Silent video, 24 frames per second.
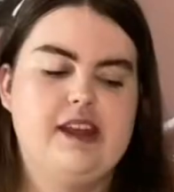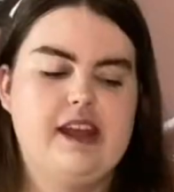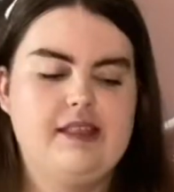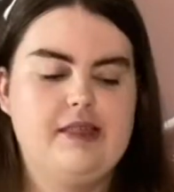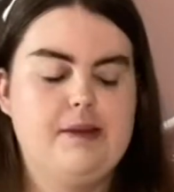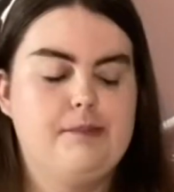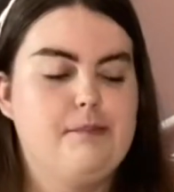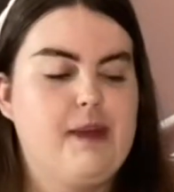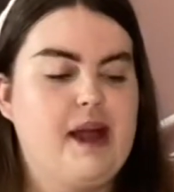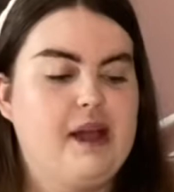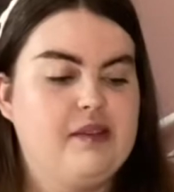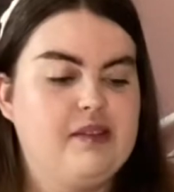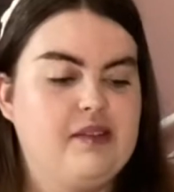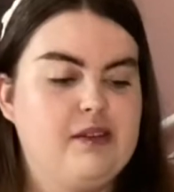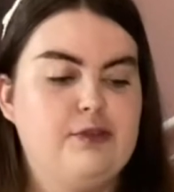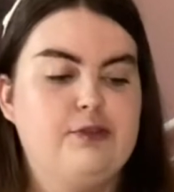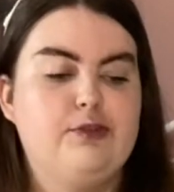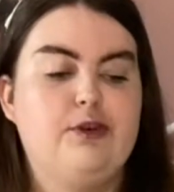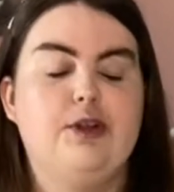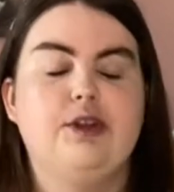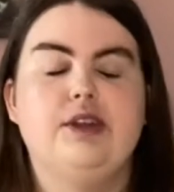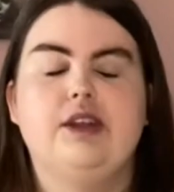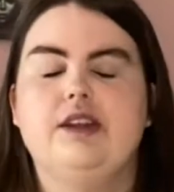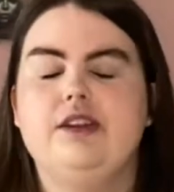and the massive
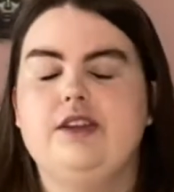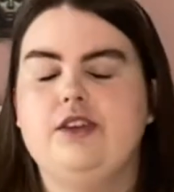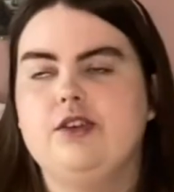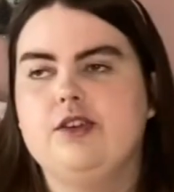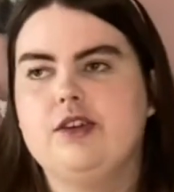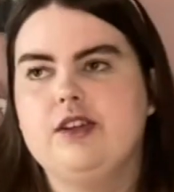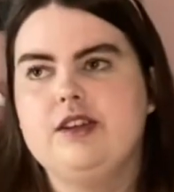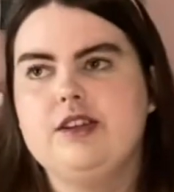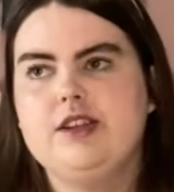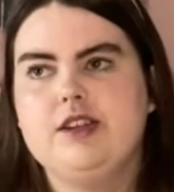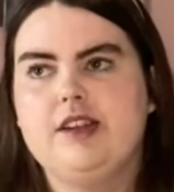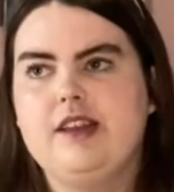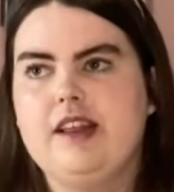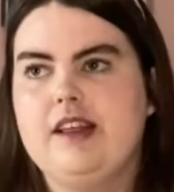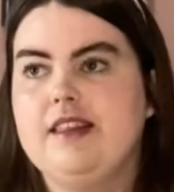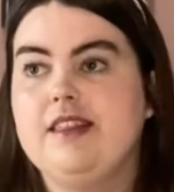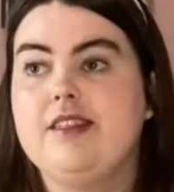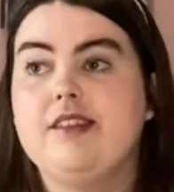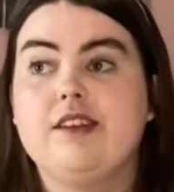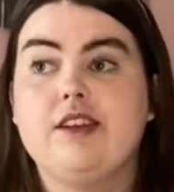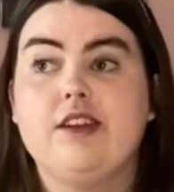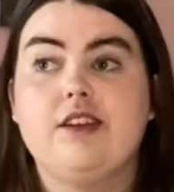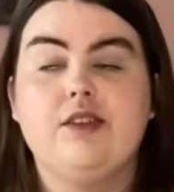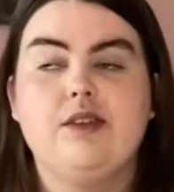font, and you can it's
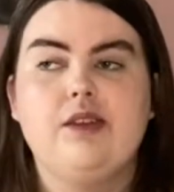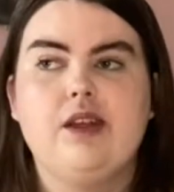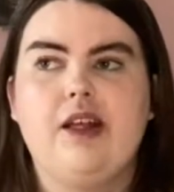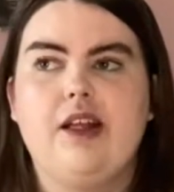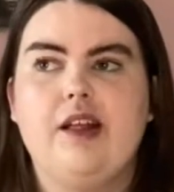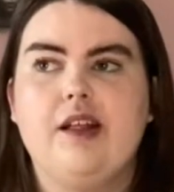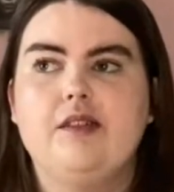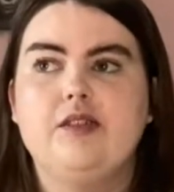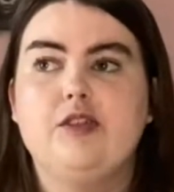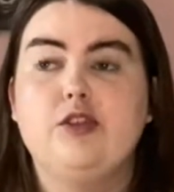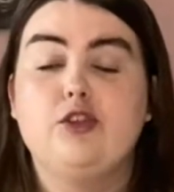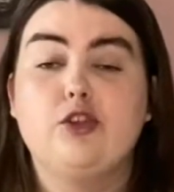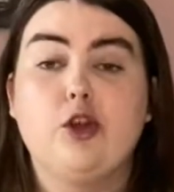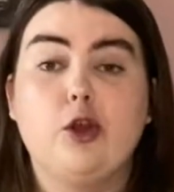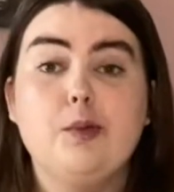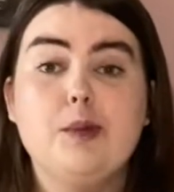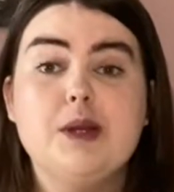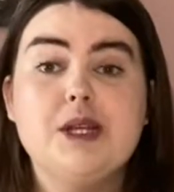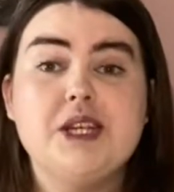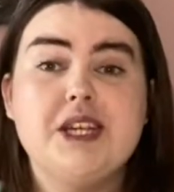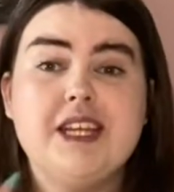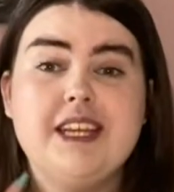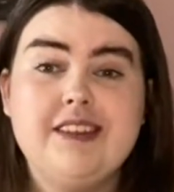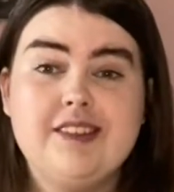just so
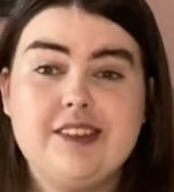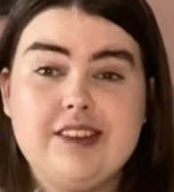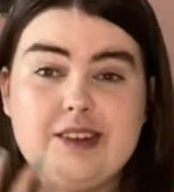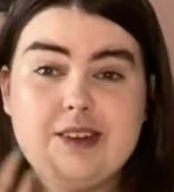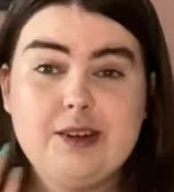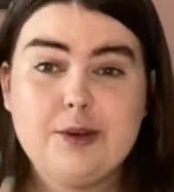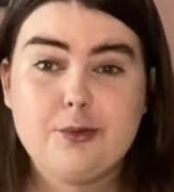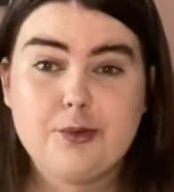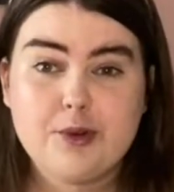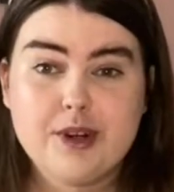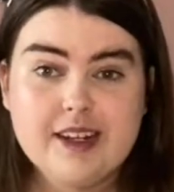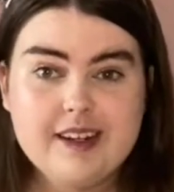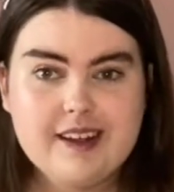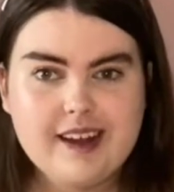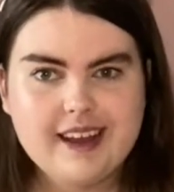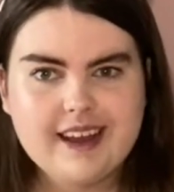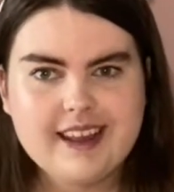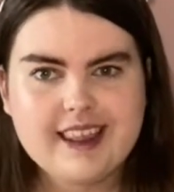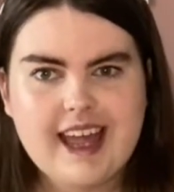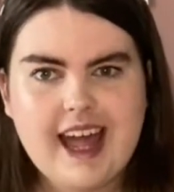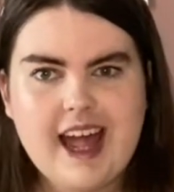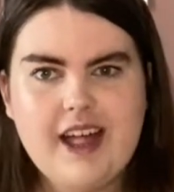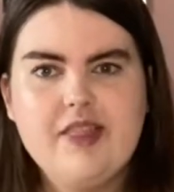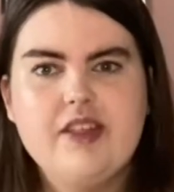much easier to read like
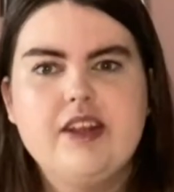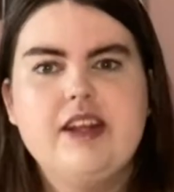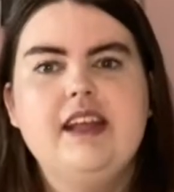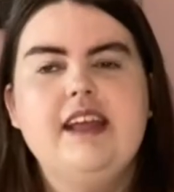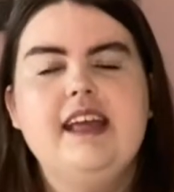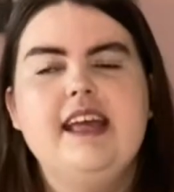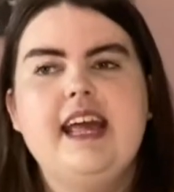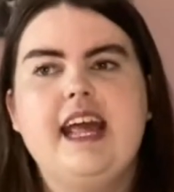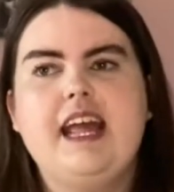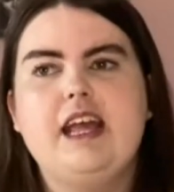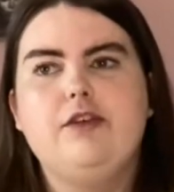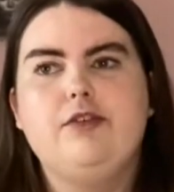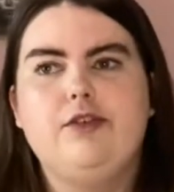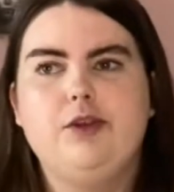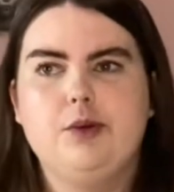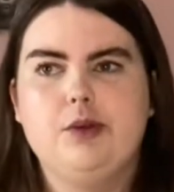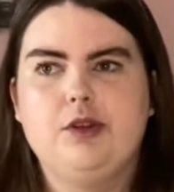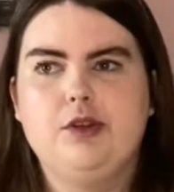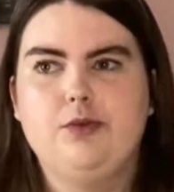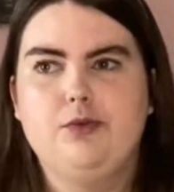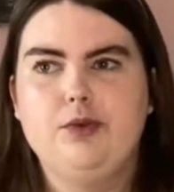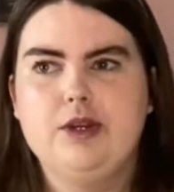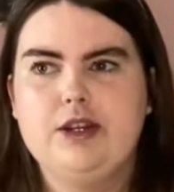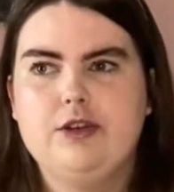that than if you were
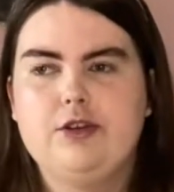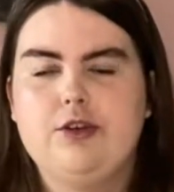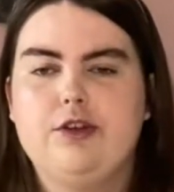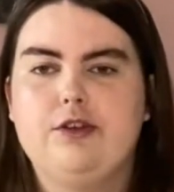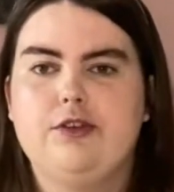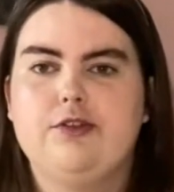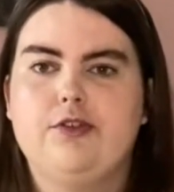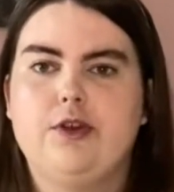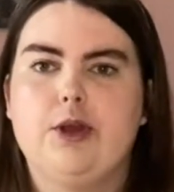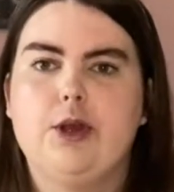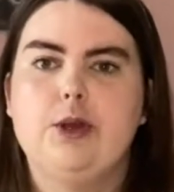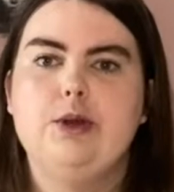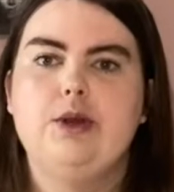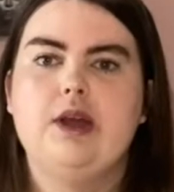to read on a phone.